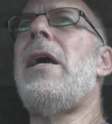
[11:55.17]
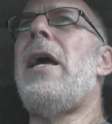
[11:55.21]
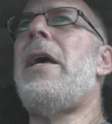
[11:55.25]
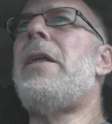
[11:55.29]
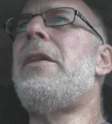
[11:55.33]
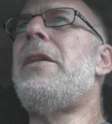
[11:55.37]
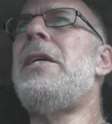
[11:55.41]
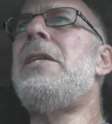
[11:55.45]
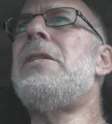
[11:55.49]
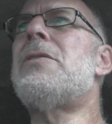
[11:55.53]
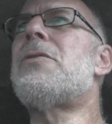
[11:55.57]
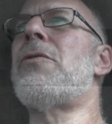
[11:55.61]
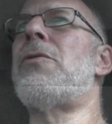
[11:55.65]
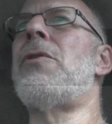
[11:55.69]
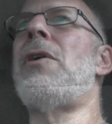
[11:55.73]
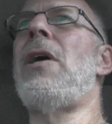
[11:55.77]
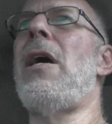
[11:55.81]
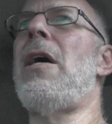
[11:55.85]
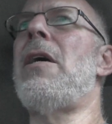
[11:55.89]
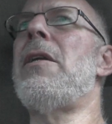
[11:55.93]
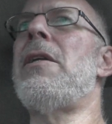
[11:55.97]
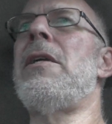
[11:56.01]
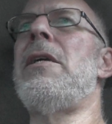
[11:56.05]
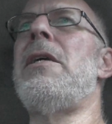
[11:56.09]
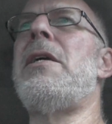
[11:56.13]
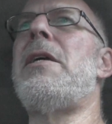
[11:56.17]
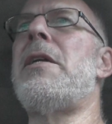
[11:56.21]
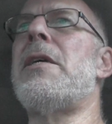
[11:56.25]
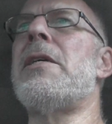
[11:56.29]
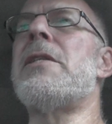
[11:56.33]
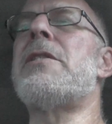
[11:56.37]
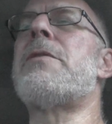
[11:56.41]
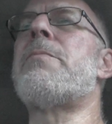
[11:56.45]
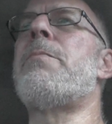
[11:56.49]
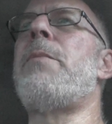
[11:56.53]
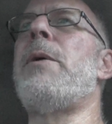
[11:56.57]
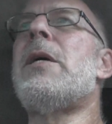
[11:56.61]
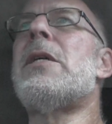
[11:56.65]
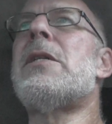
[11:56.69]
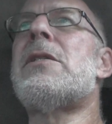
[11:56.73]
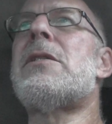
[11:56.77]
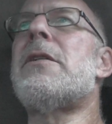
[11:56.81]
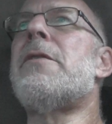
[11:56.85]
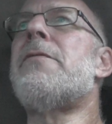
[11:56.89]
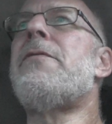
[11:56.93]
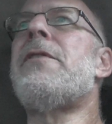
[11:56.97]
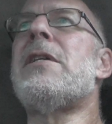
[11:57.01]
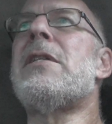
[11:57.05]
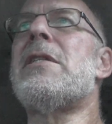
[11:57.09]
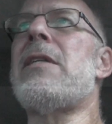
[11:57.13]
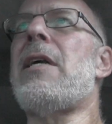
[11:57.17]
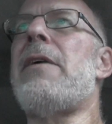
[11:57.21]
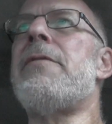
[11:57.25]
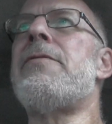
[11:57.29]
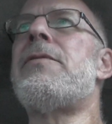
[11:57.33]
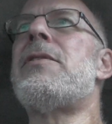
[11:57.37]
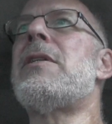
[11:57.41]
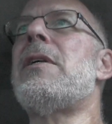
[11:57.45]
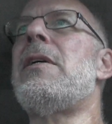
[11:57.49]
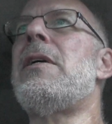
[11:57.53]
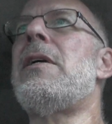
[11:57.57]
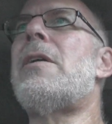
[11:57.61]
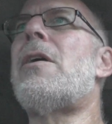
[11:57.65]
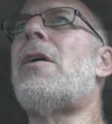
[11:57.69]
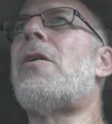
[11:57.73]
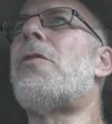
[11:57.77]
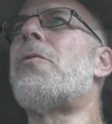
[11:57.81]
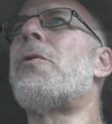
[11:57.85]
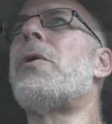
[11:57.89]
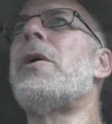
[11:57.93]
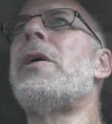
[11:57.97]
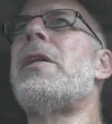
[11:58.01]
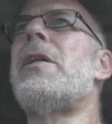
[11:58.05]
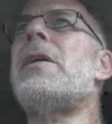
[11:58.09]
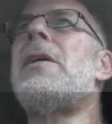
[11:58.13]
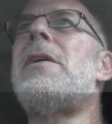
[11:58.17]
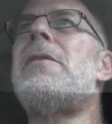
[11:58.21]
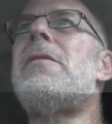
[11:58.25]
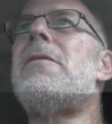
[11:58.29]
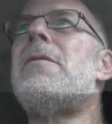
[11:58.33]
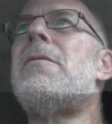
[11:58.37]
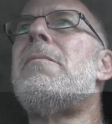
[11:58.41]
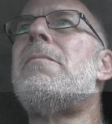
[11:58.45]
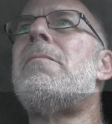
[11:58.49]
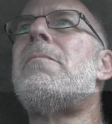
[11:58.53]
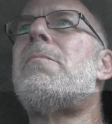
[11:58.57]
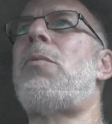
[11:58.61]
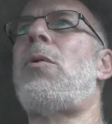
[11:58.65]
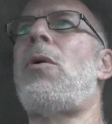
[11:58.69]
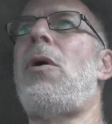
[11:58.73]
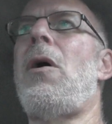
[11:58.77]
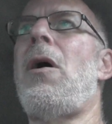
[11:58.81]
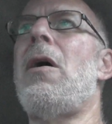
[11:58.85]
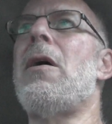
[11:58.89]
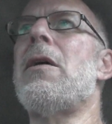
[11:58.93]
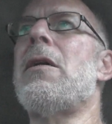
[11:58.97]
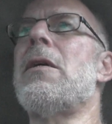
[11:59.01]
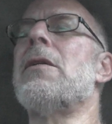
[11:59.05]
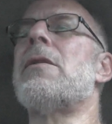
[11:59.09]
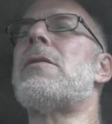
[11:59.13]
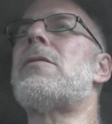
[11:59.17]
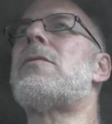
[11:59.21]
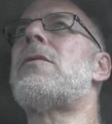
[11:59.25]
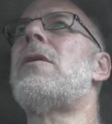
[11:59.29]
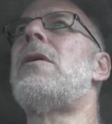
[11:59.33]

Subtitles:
And these are not inexpensive, as I've said already, products.